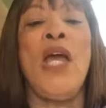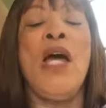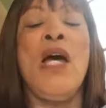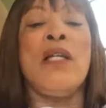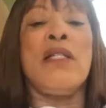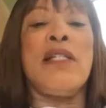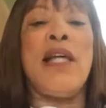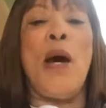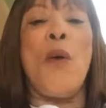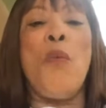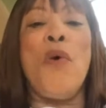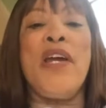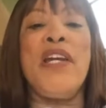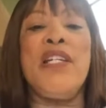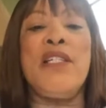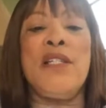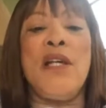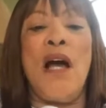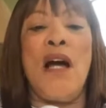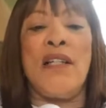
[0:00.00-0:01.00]
So I want
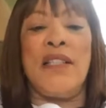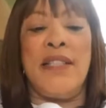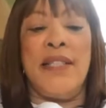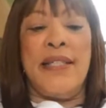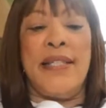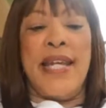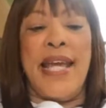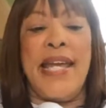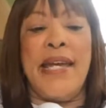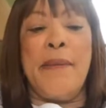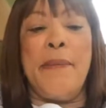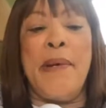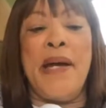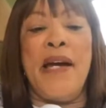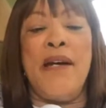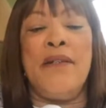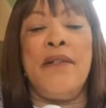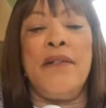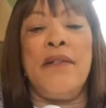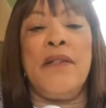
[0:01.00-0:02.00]
to talk today
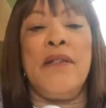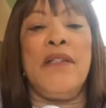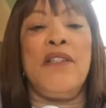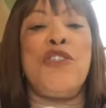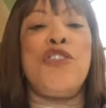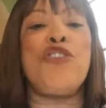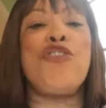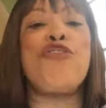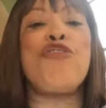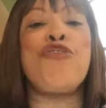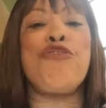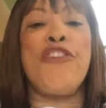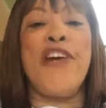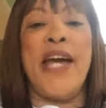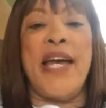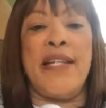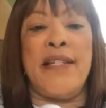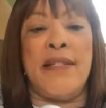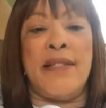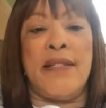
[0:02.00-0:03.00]
about
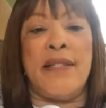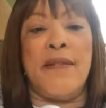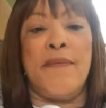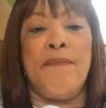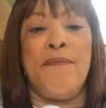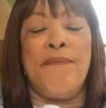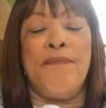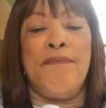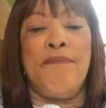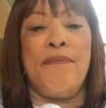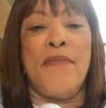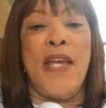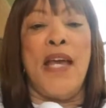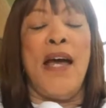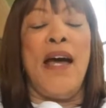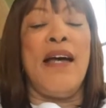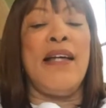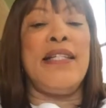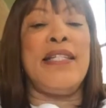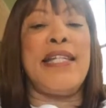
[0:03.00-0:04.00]
stress,
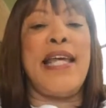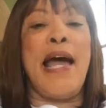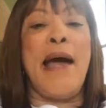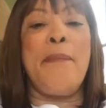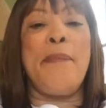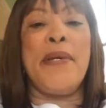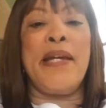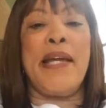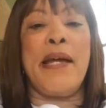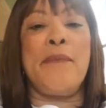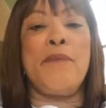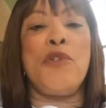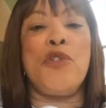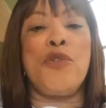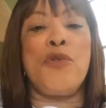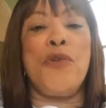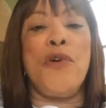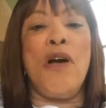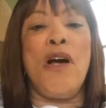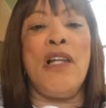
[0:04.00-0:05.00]
a topic I'm
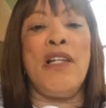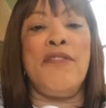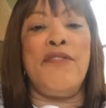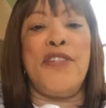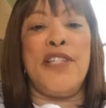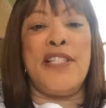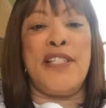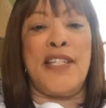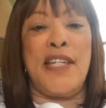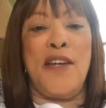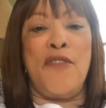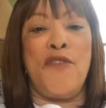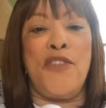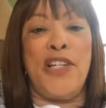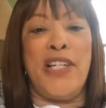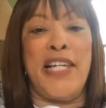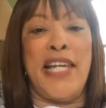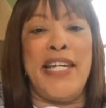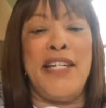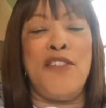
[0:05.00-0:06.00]
sure all of us can
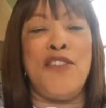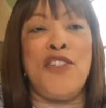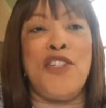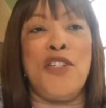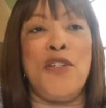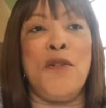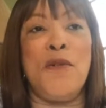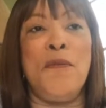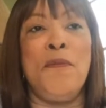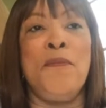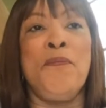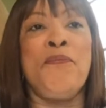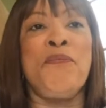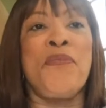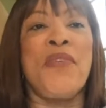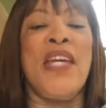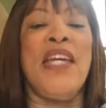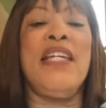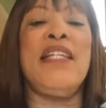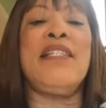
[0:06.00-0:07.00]
relate to.
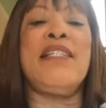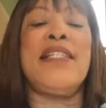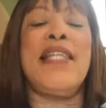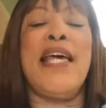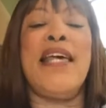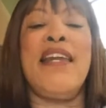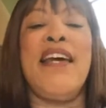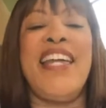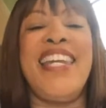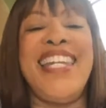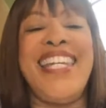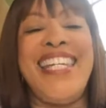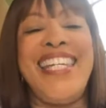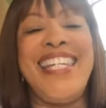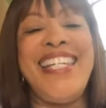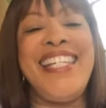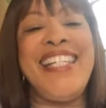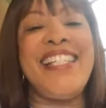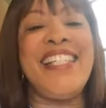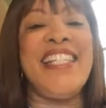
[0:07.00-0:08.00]
Is that
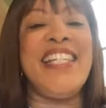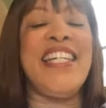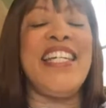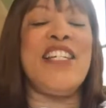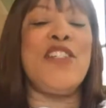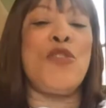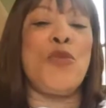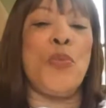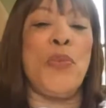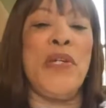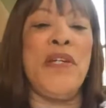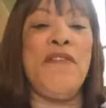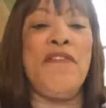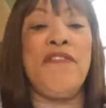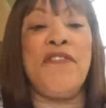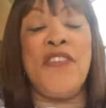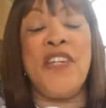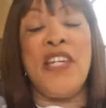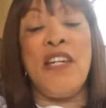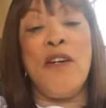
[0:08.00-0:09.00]
uneasiness we
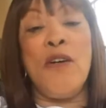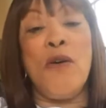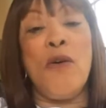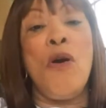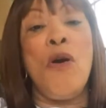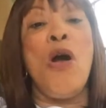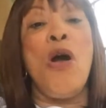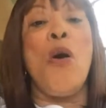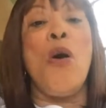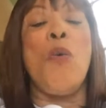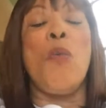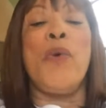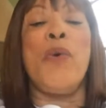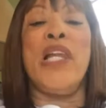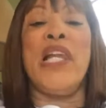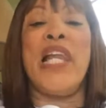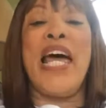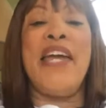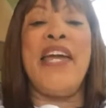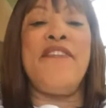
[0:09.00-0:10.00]
feel when
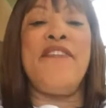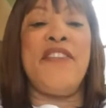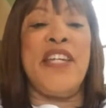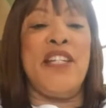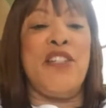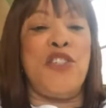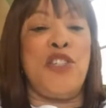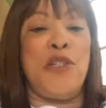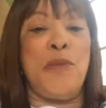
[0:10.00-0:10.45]
life gets to